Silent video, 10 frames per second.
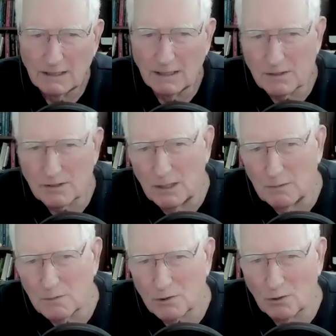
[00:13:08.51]
that
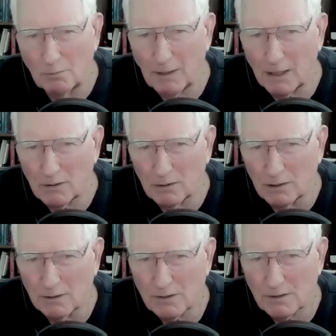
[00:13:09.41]
seems so
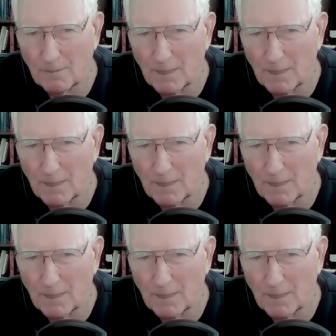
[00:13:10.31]
perilous